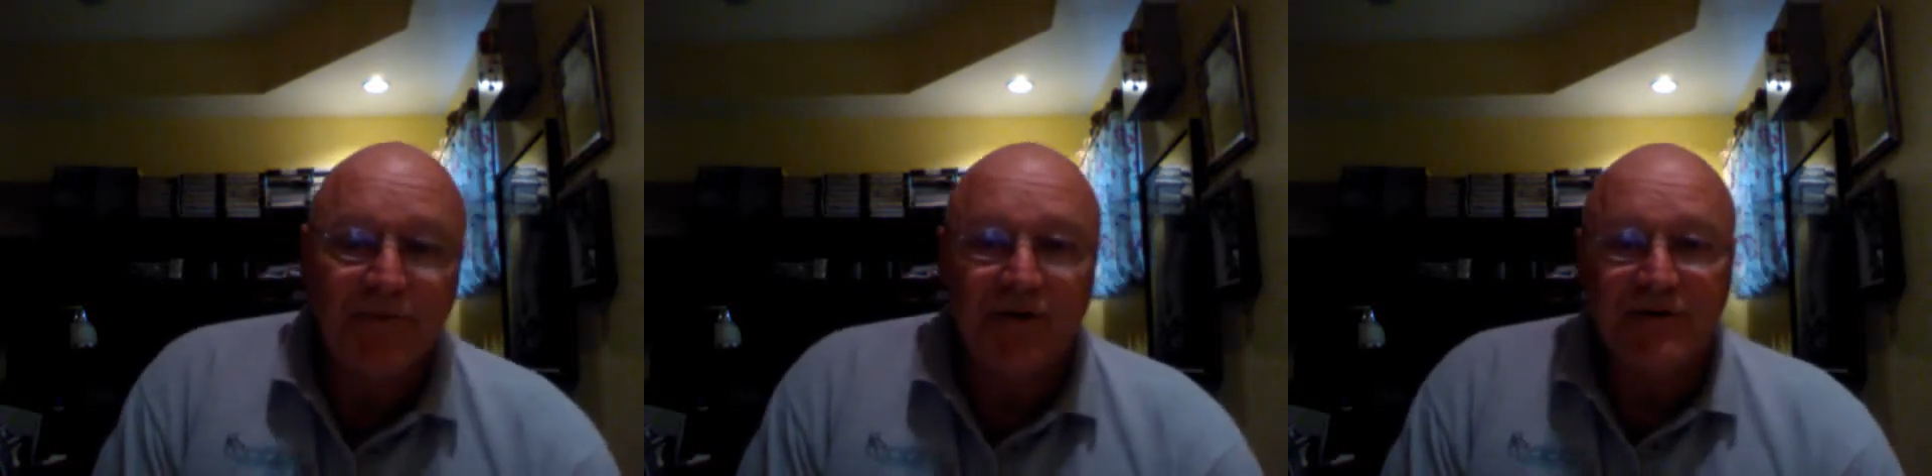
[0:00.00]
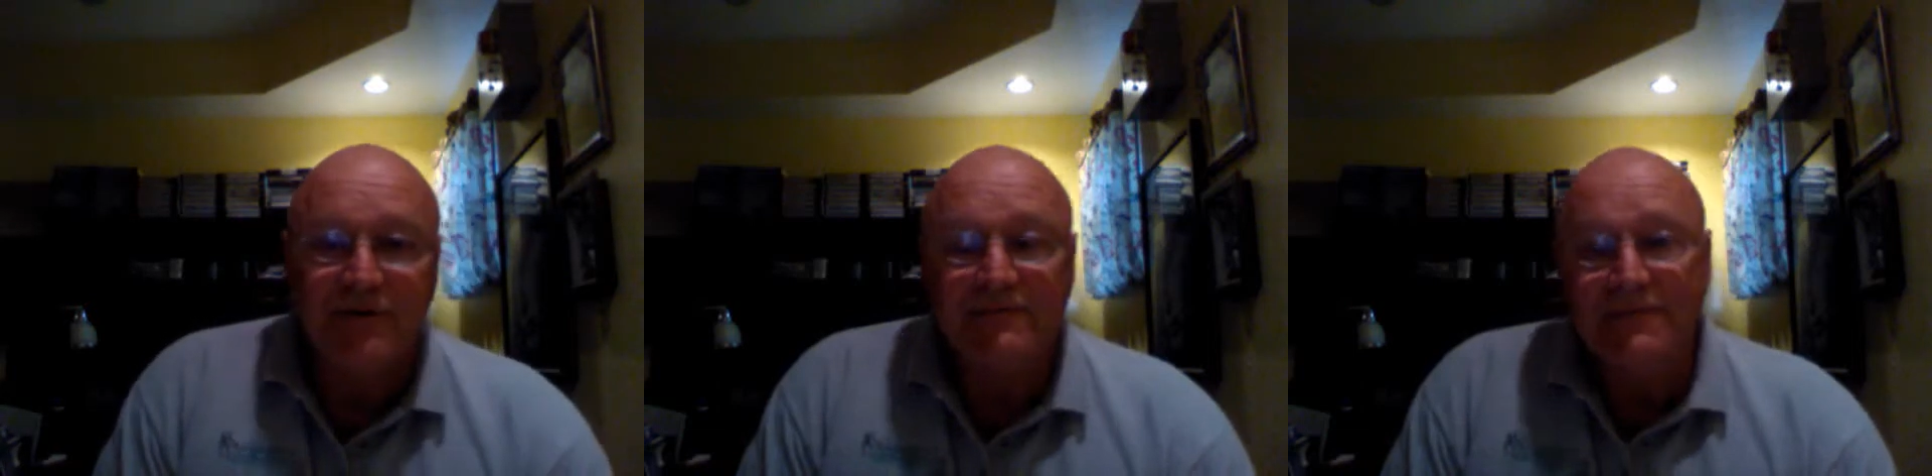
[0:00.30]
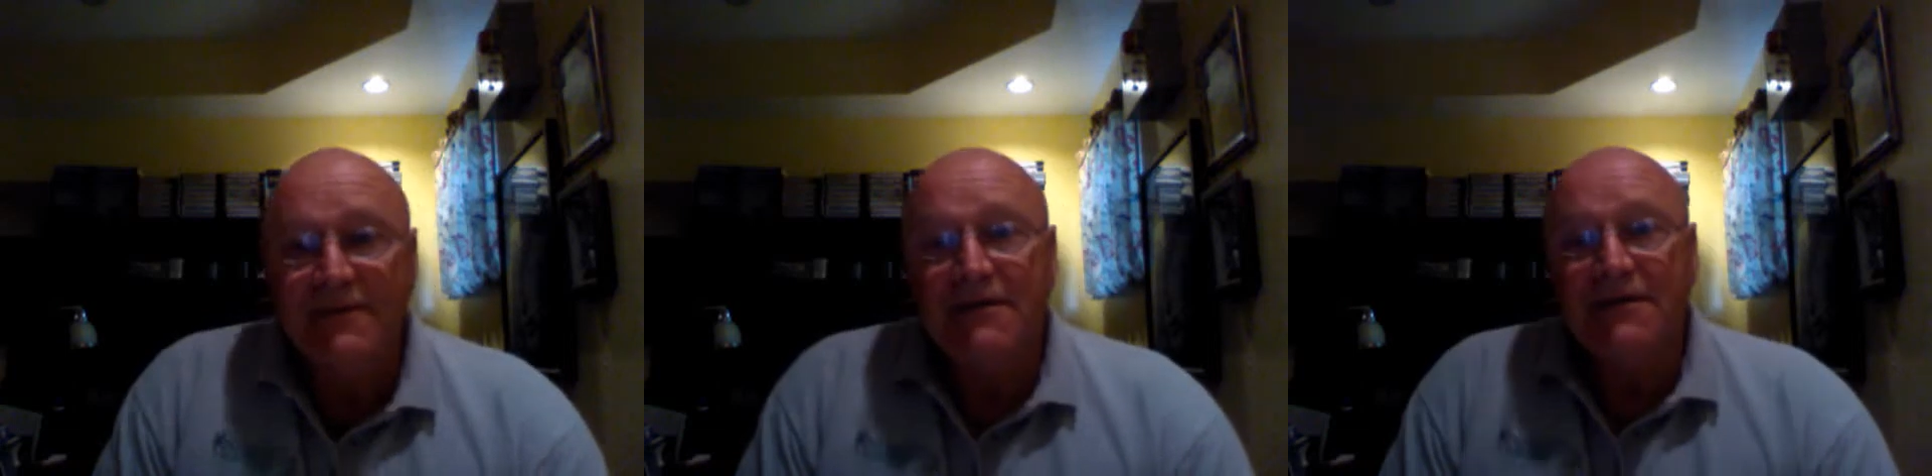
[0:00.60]
person,
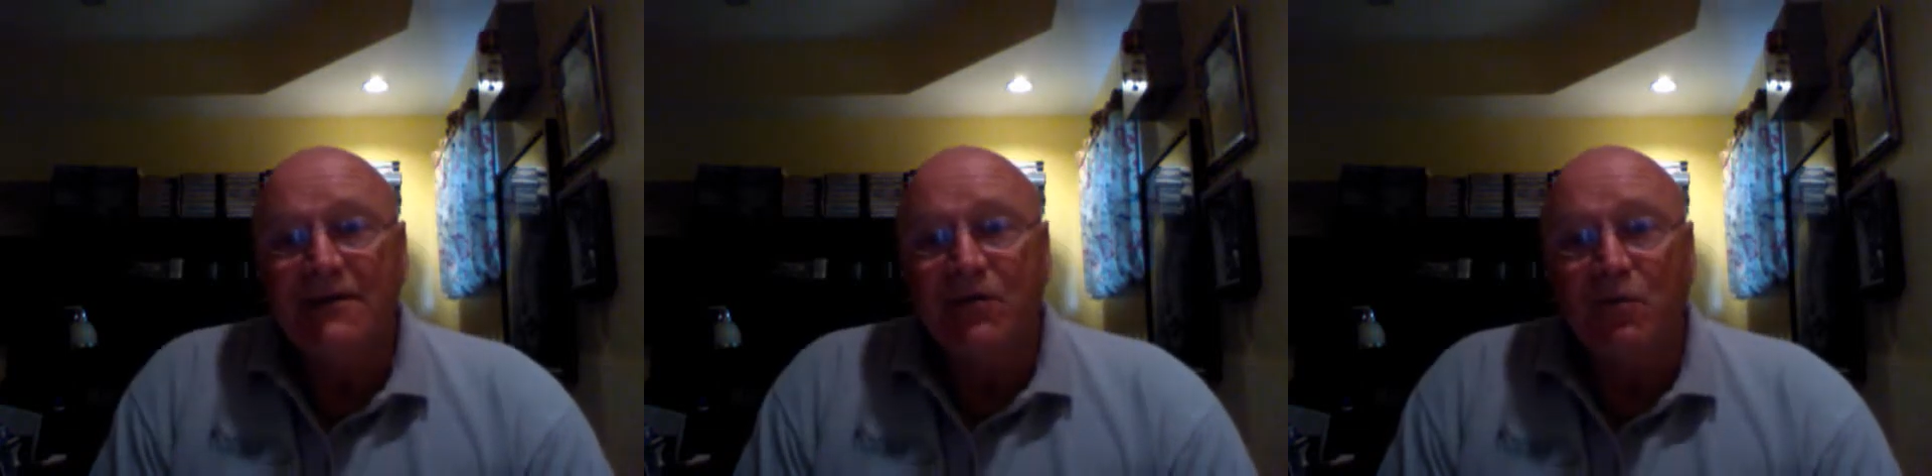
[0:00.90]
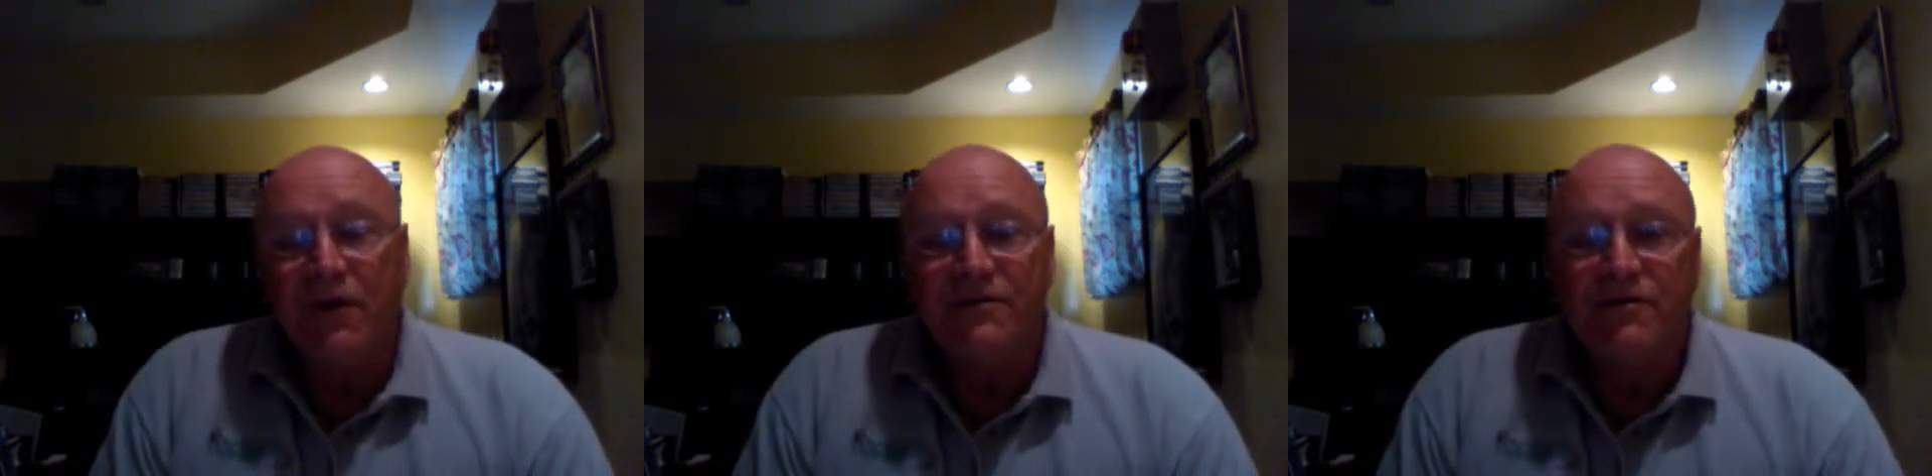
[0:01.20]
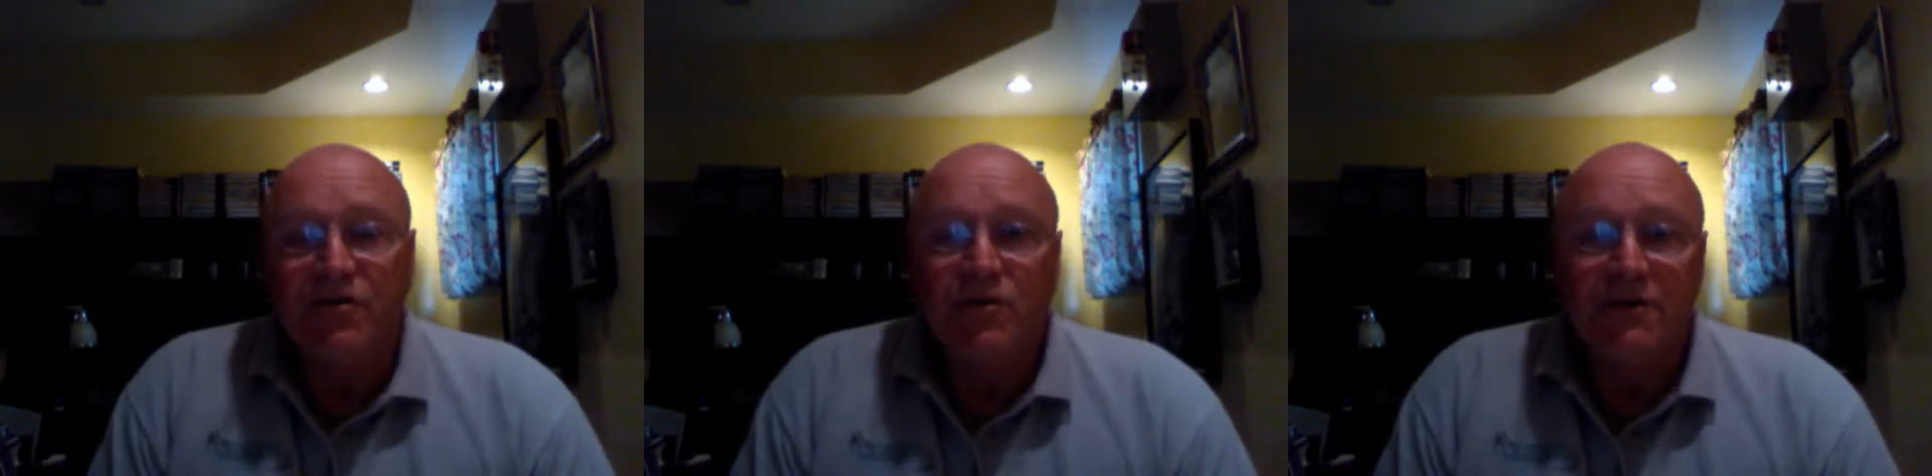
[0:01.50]
1 to
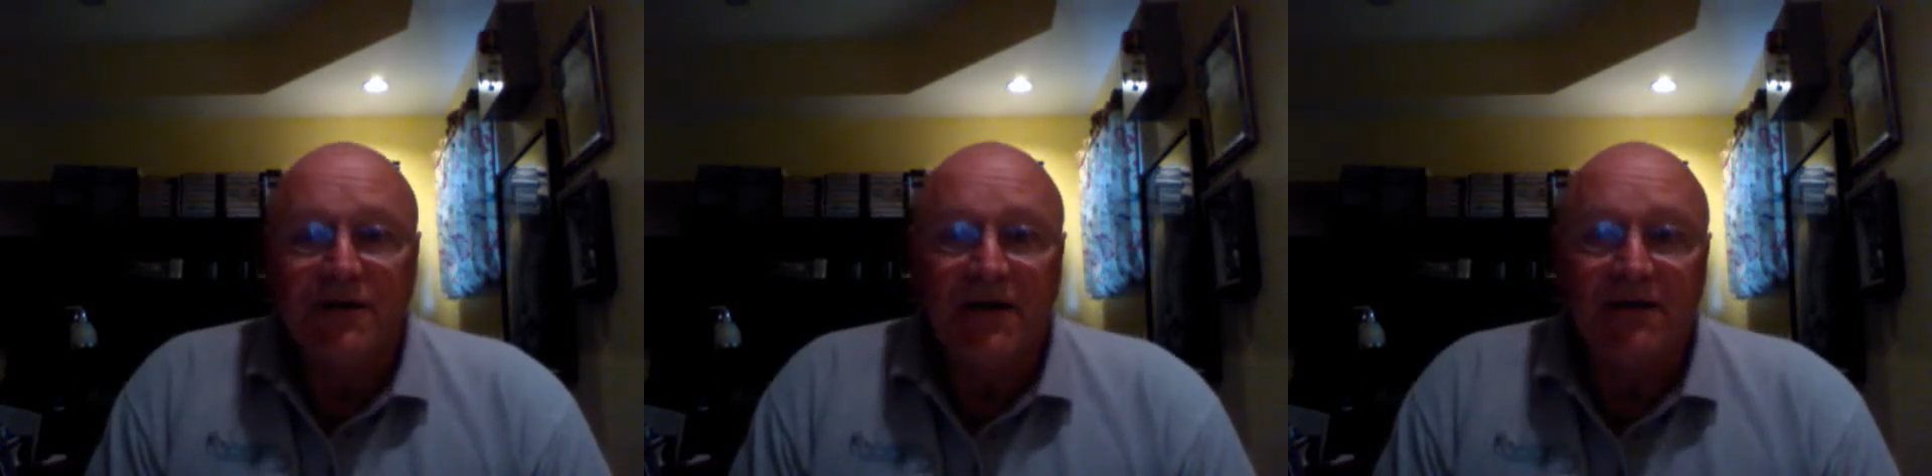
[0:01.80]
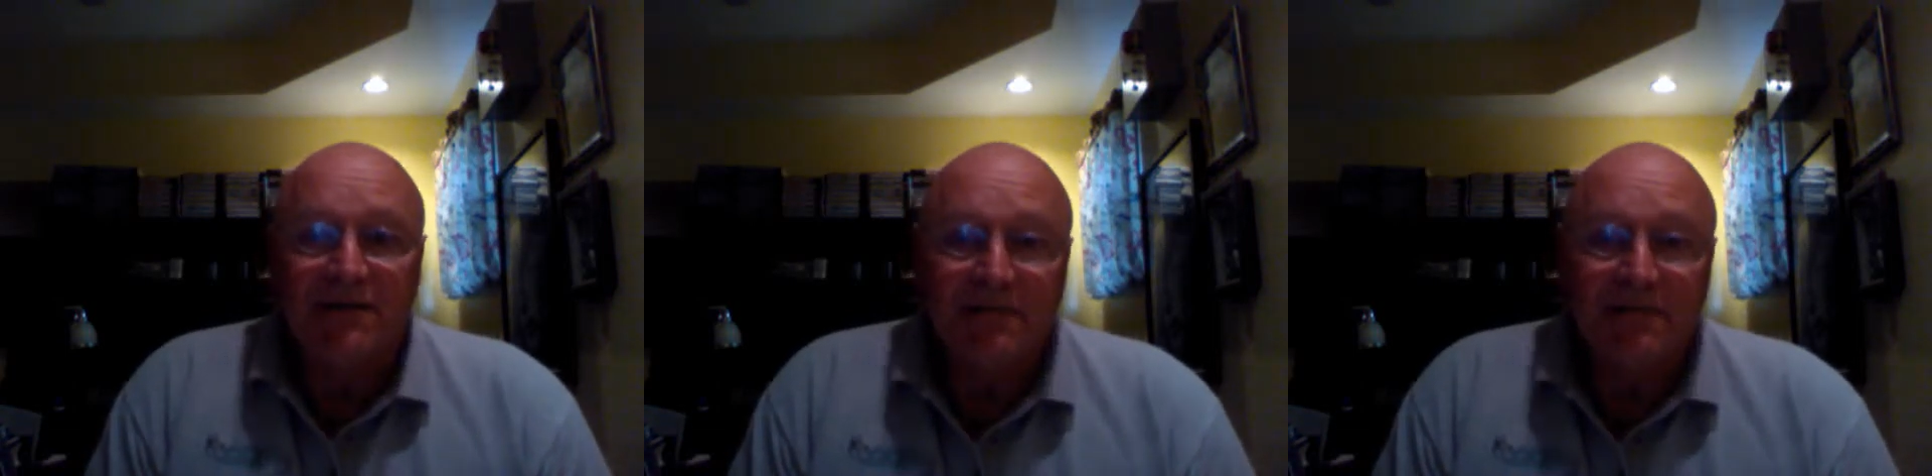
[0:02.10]
2 a day.